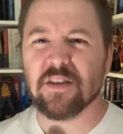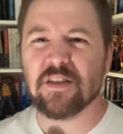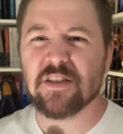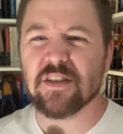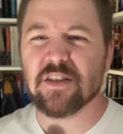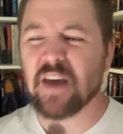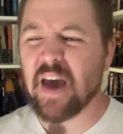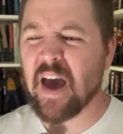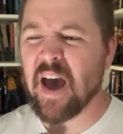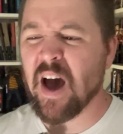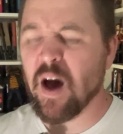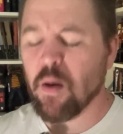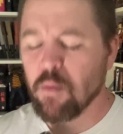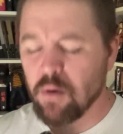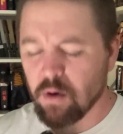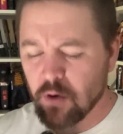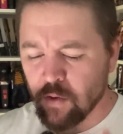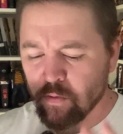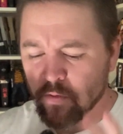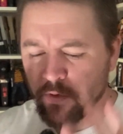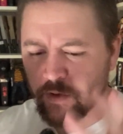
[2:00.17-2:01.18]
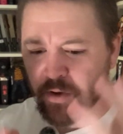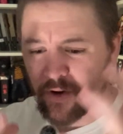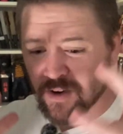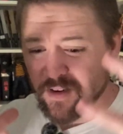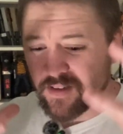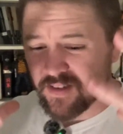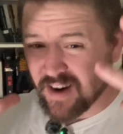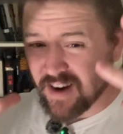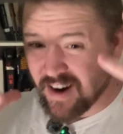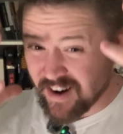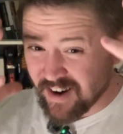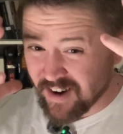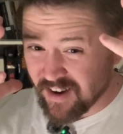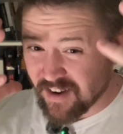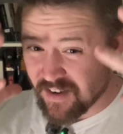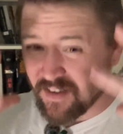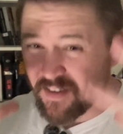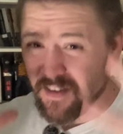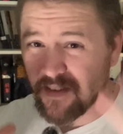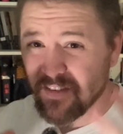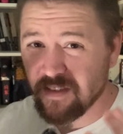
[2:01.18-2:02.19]
scab over their
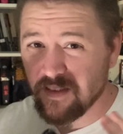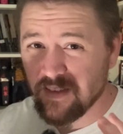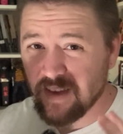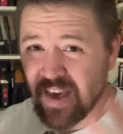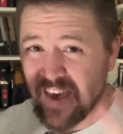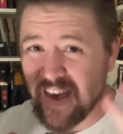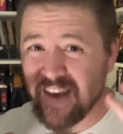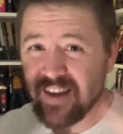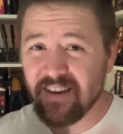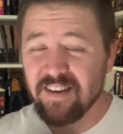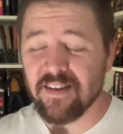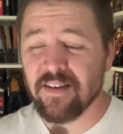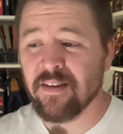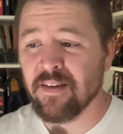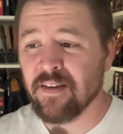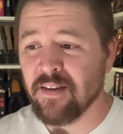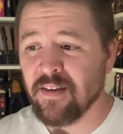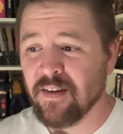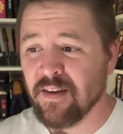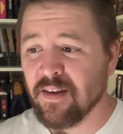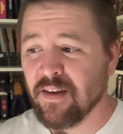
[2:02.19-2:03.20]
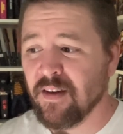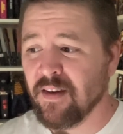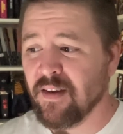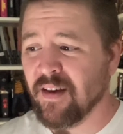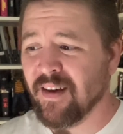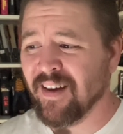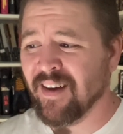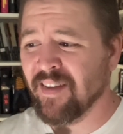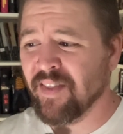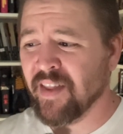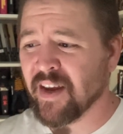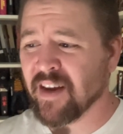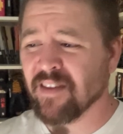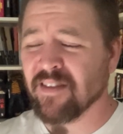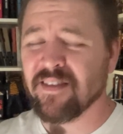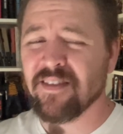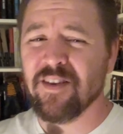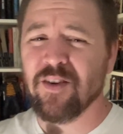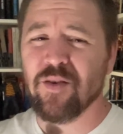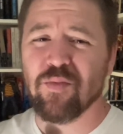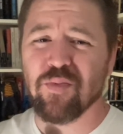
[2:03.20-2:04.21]
entire head. And they can
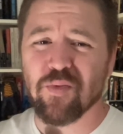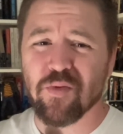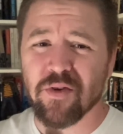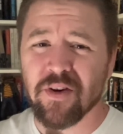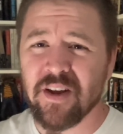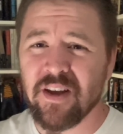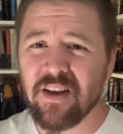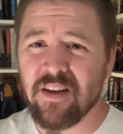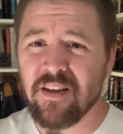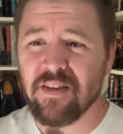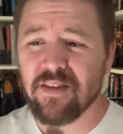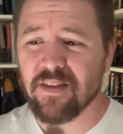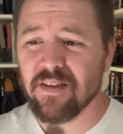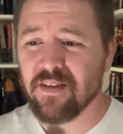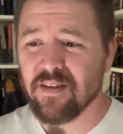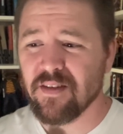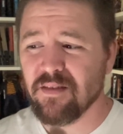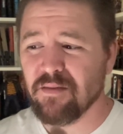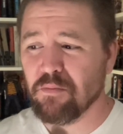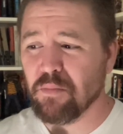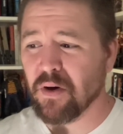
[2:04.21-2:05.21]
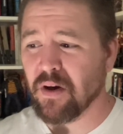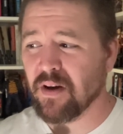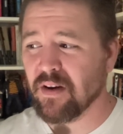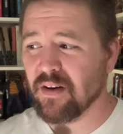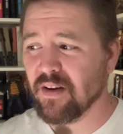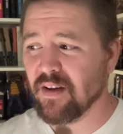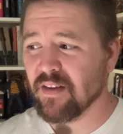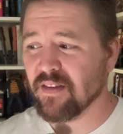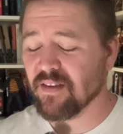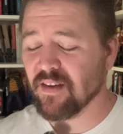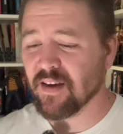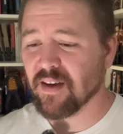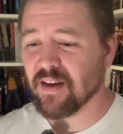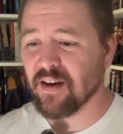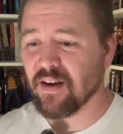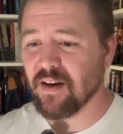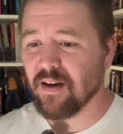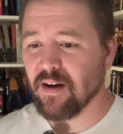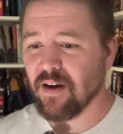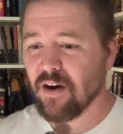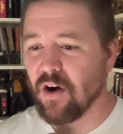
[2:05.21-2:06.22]
still breathe, but it's like
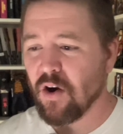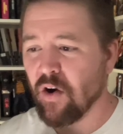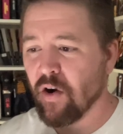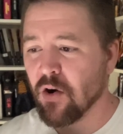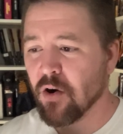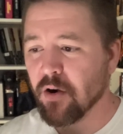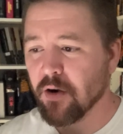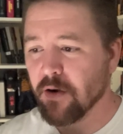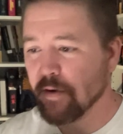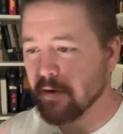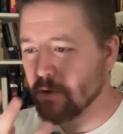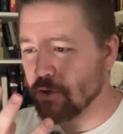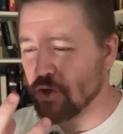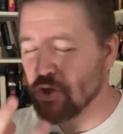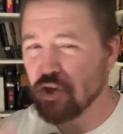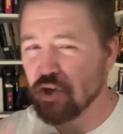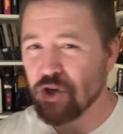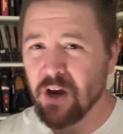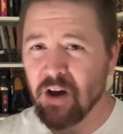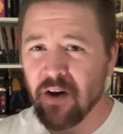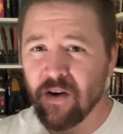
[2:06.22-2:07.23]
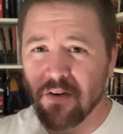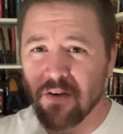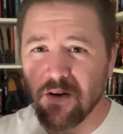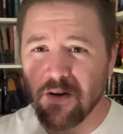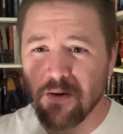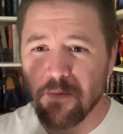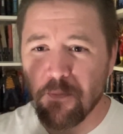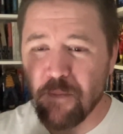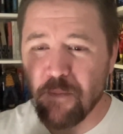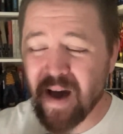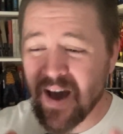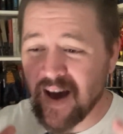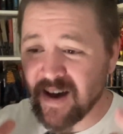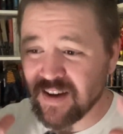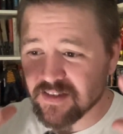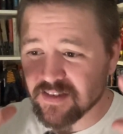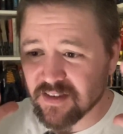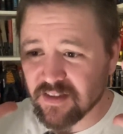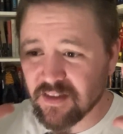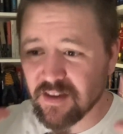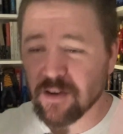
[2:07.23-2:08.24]
a hard shell
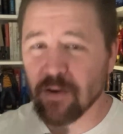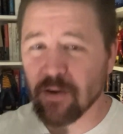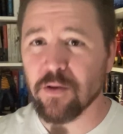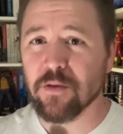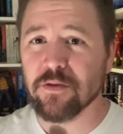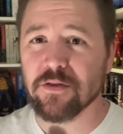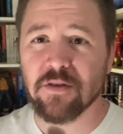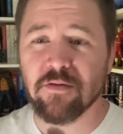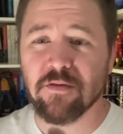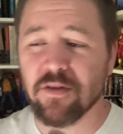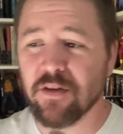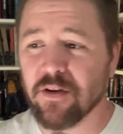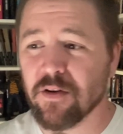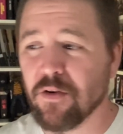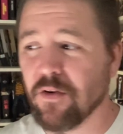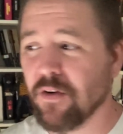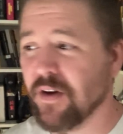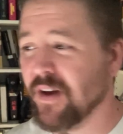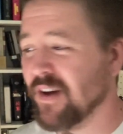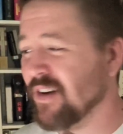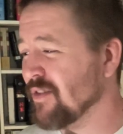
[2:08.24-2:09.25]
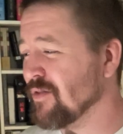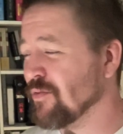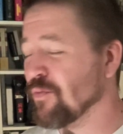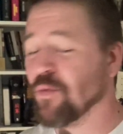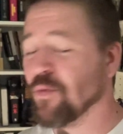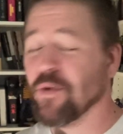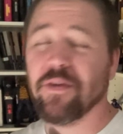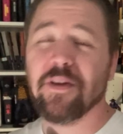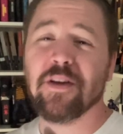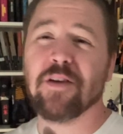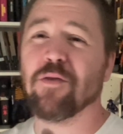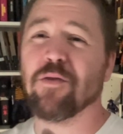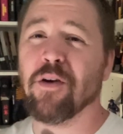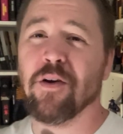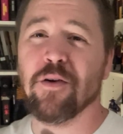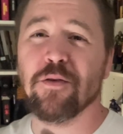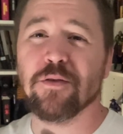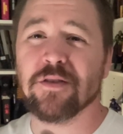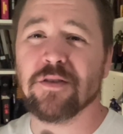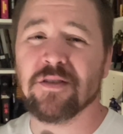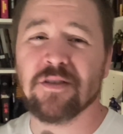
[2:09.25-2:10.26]
mask that grows over their whole head. It's really
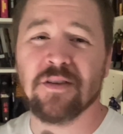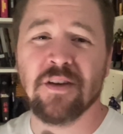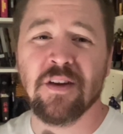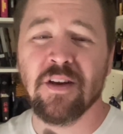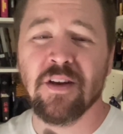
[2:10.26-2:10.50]
gross.